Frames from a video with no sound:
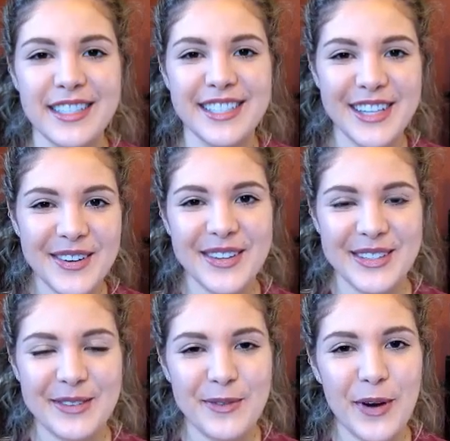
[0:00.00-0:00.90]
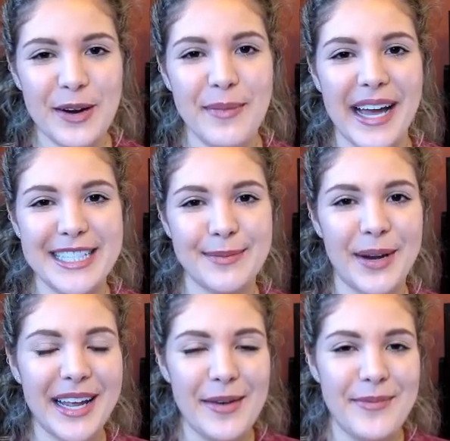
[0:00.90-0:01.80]
So those were my
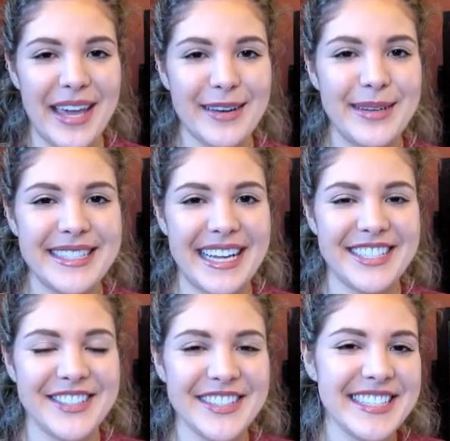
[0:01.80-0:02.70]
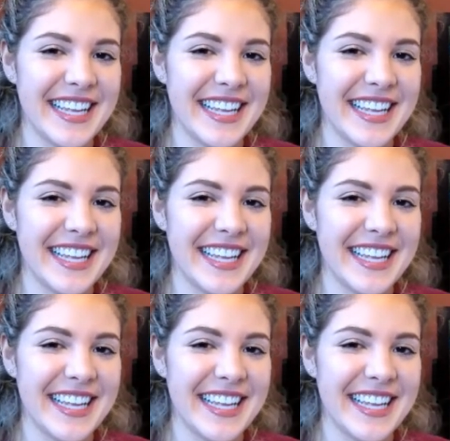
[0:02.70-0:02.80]
spring makeup essentials.